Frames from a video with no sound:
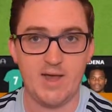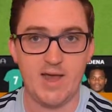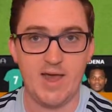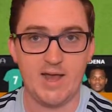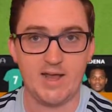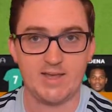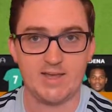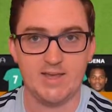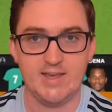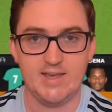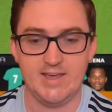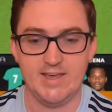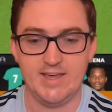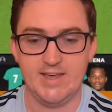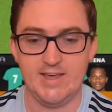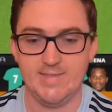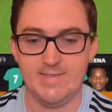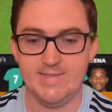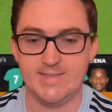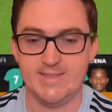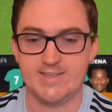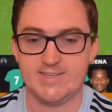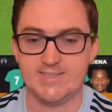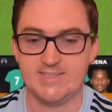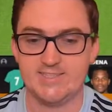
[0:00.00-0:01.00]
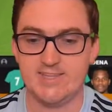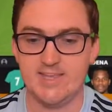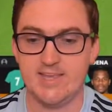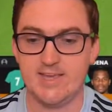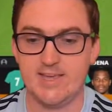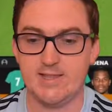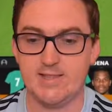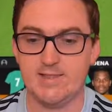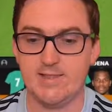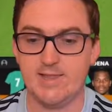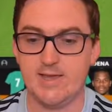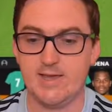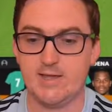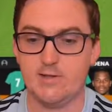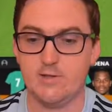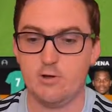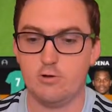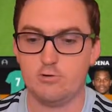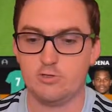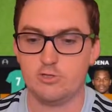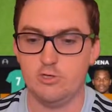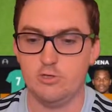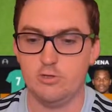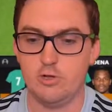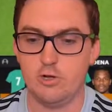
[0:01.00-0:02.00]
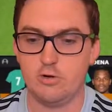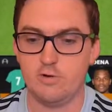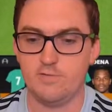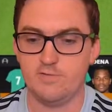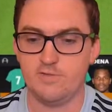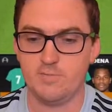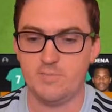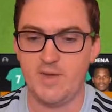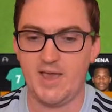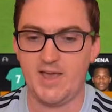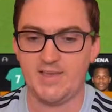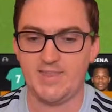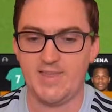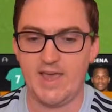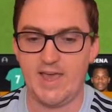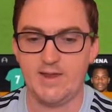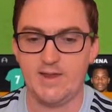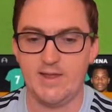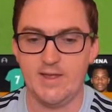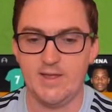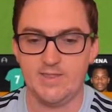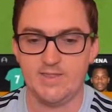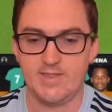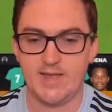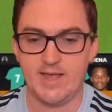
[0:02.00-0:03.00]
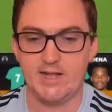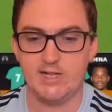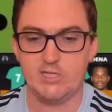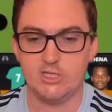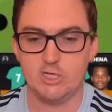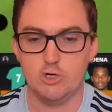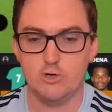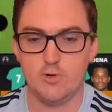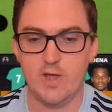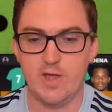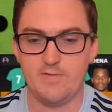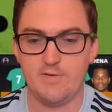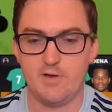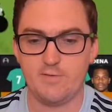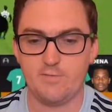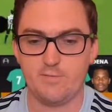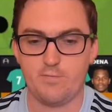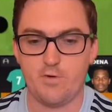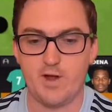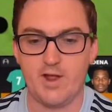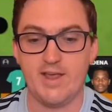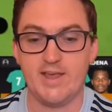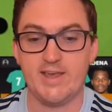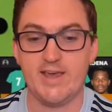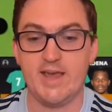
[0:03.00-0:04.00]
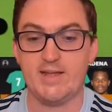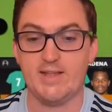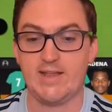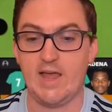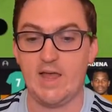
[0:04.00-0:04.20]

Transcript: mark in the second leg, and not too long off the back of that, they do have a free kick.